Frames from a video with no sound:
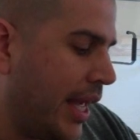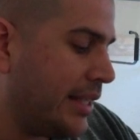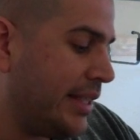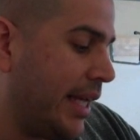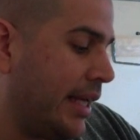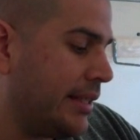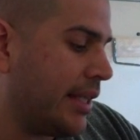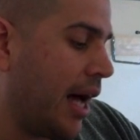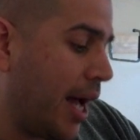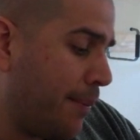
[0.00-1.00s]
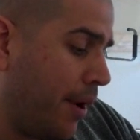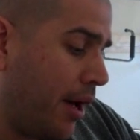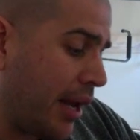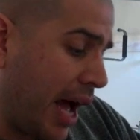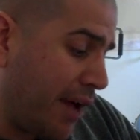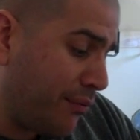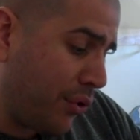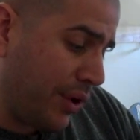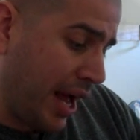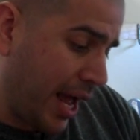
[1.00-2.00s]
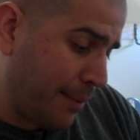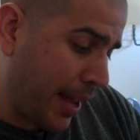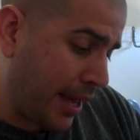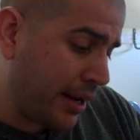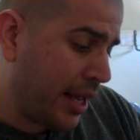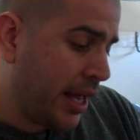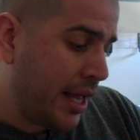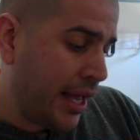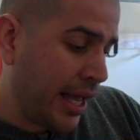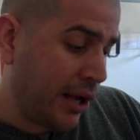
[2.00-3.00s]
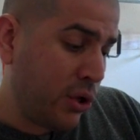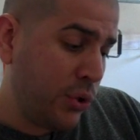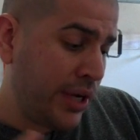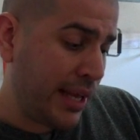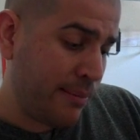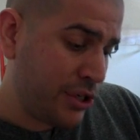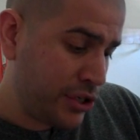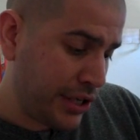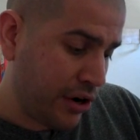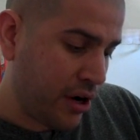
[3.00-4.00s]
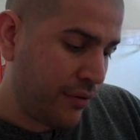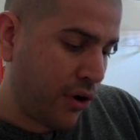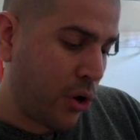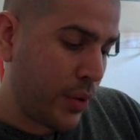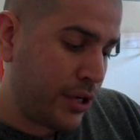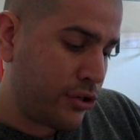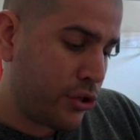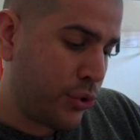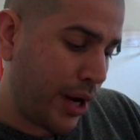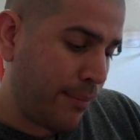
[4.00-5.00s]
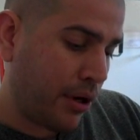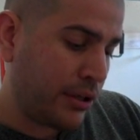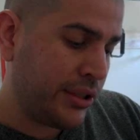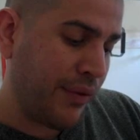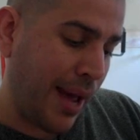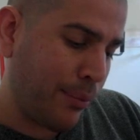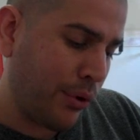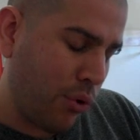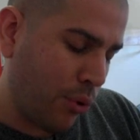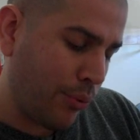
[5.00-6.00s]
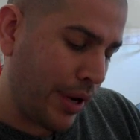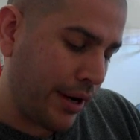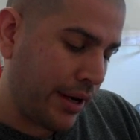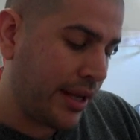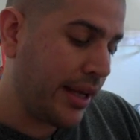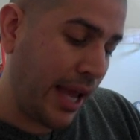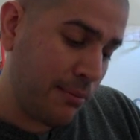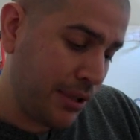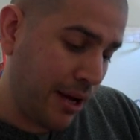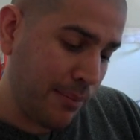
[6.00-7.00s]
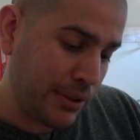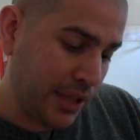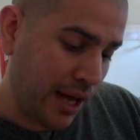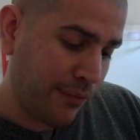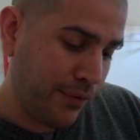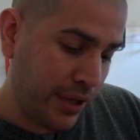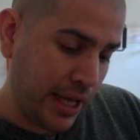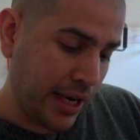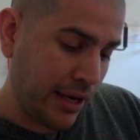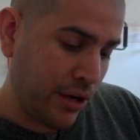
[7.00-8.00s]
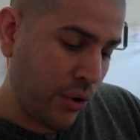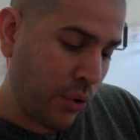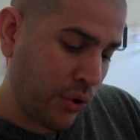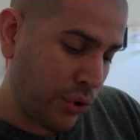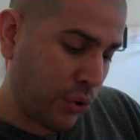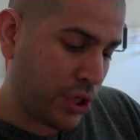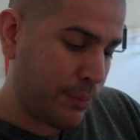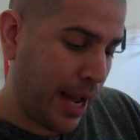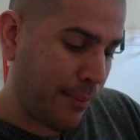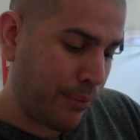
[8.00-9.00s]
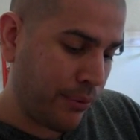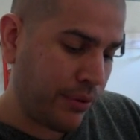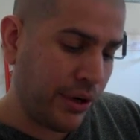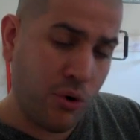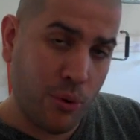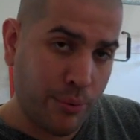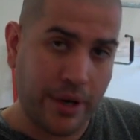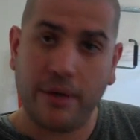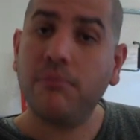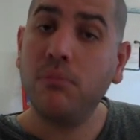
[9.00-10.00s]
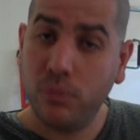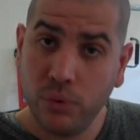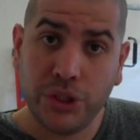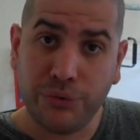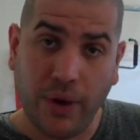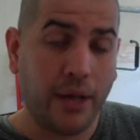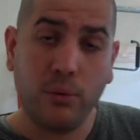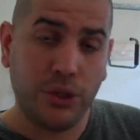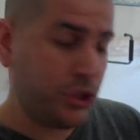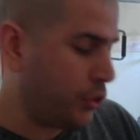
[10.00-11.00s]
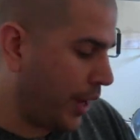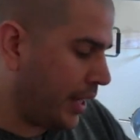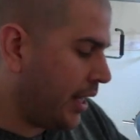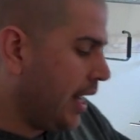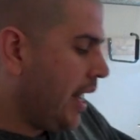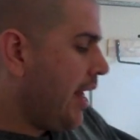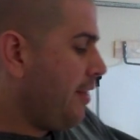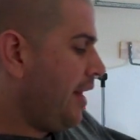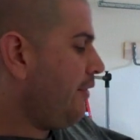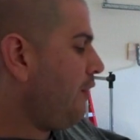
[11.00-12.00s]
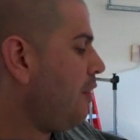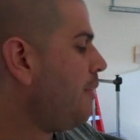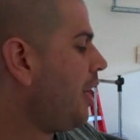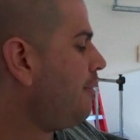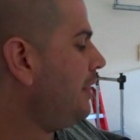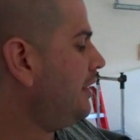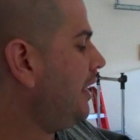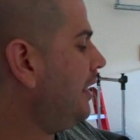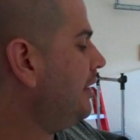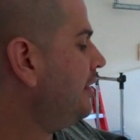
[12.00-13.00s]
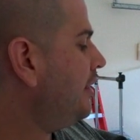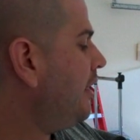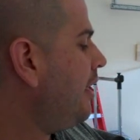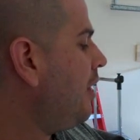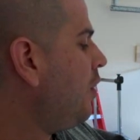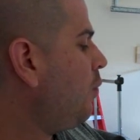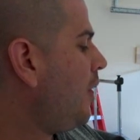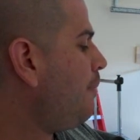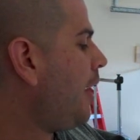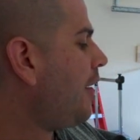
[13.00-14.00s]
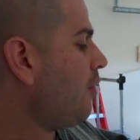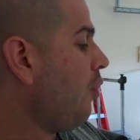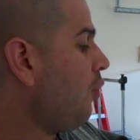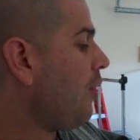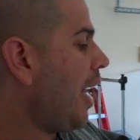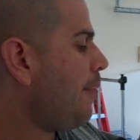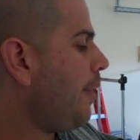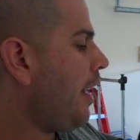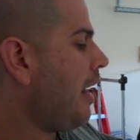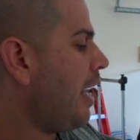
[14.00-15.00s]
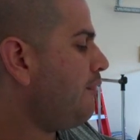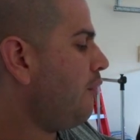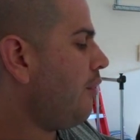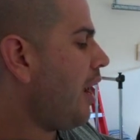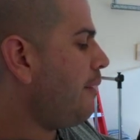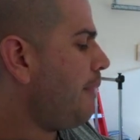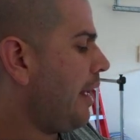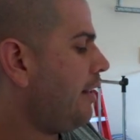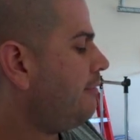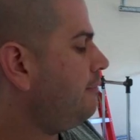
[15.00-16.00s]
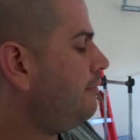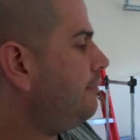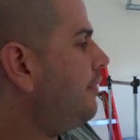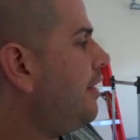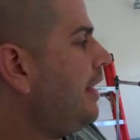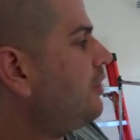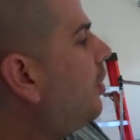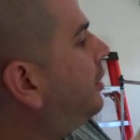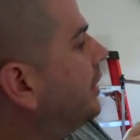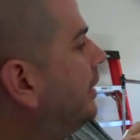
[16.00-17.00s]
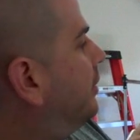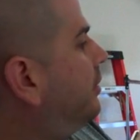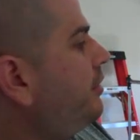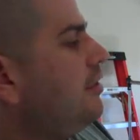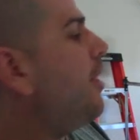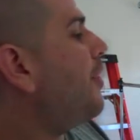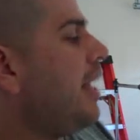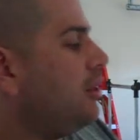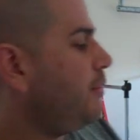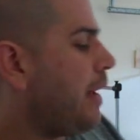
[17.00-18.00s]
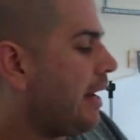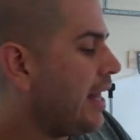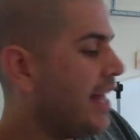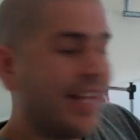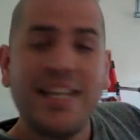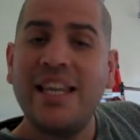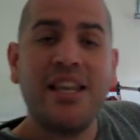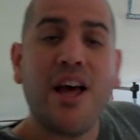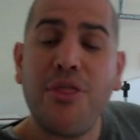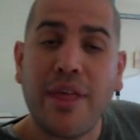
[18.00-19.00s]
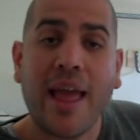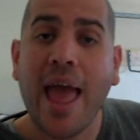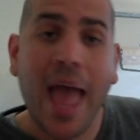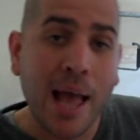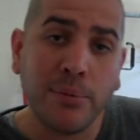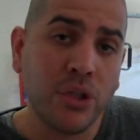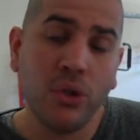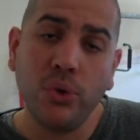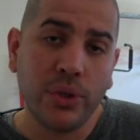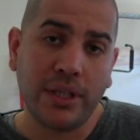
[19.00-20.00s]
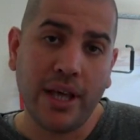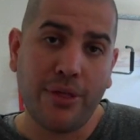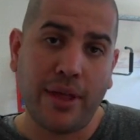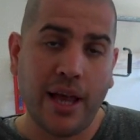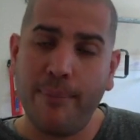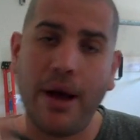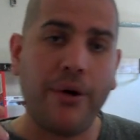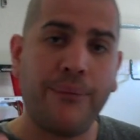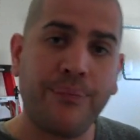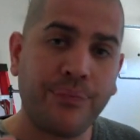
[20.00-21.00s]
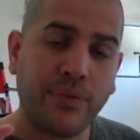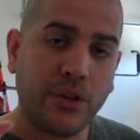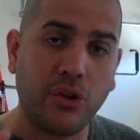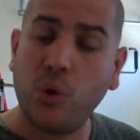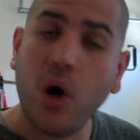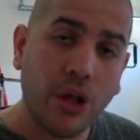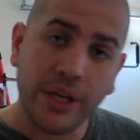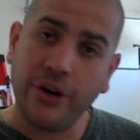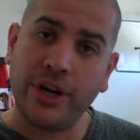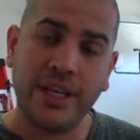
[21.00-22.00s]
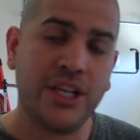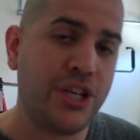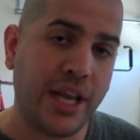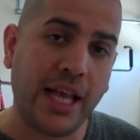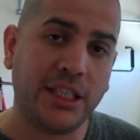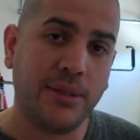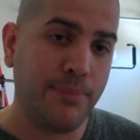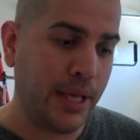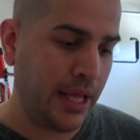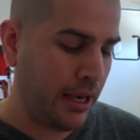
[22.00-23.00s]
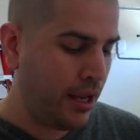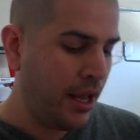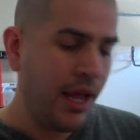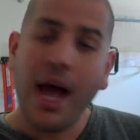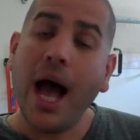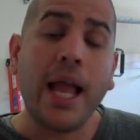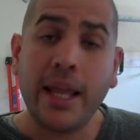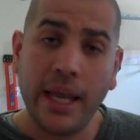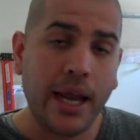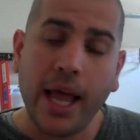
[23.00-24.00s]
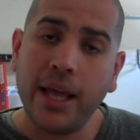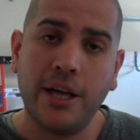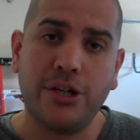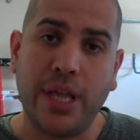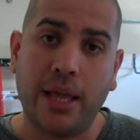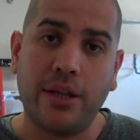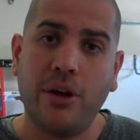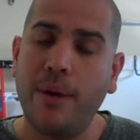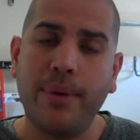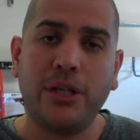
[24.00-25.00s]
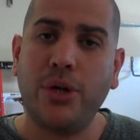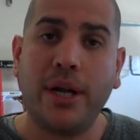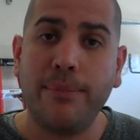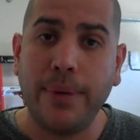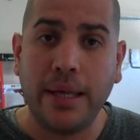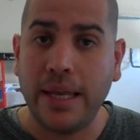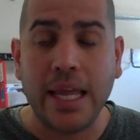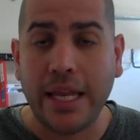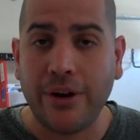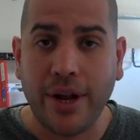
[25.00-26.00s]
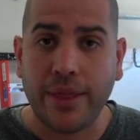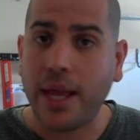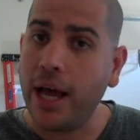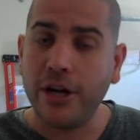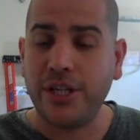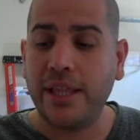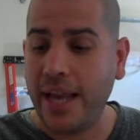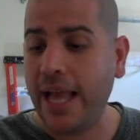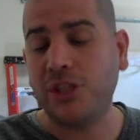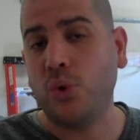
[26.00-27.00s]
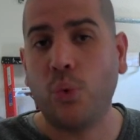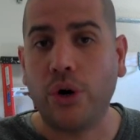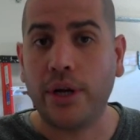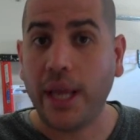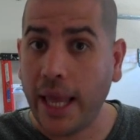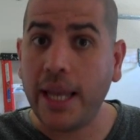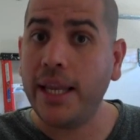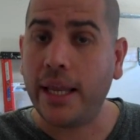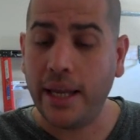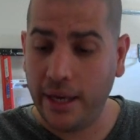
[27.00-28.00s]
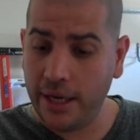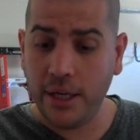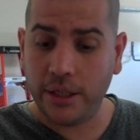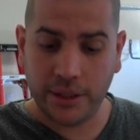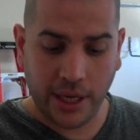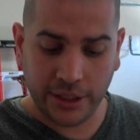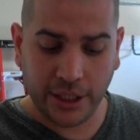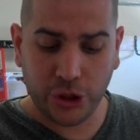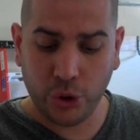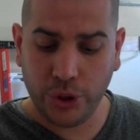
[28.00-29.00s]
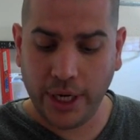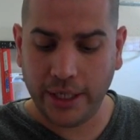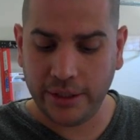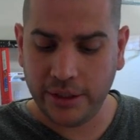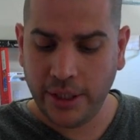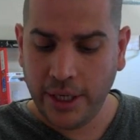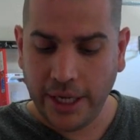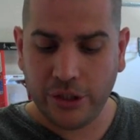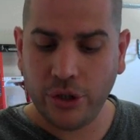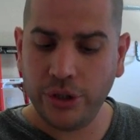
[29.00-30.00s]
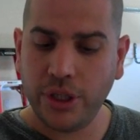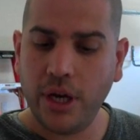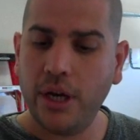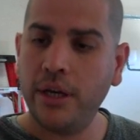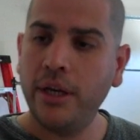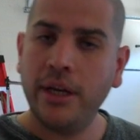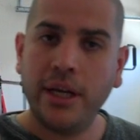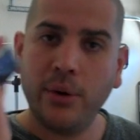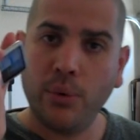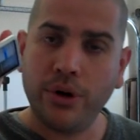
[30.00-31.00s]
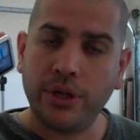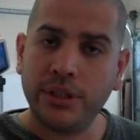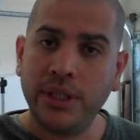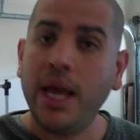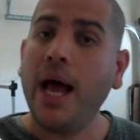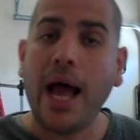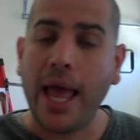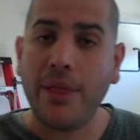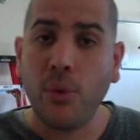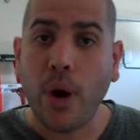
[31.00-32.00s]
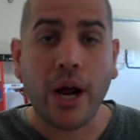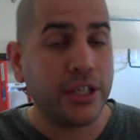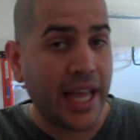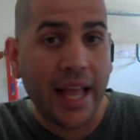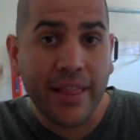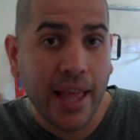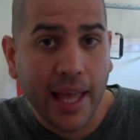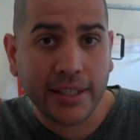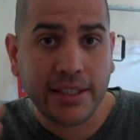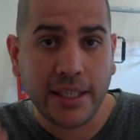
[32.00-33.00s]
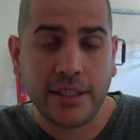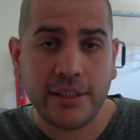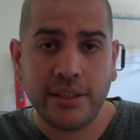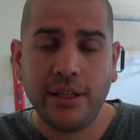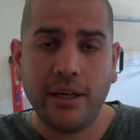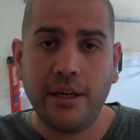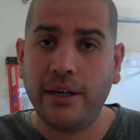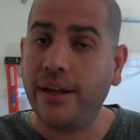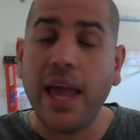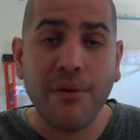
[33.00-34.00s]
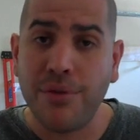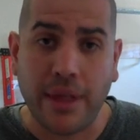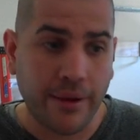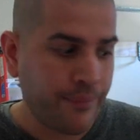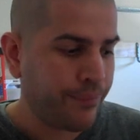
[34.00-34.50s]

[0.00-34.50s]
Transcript: it says iPod, iPhone, and iPad, including images thereof, are registered trademarks of Apple Incorporated. GameStop is not affiliated or endorsed by Apple Incorporated, which is fine, which is great. And then at the very bottom it says, we buy your old iPad, iPhone, or iPad. That's all it says. Nothing else about it. Nothing. Absolutely nothing about the quality or condition it has to be in. I can understand. You know, I'm not trying to be an idiot or anything. I understand that it has to work. And it did. And it does. As I showed you guys. It turns on. It works. I had the wires. I had the headsets. Everything.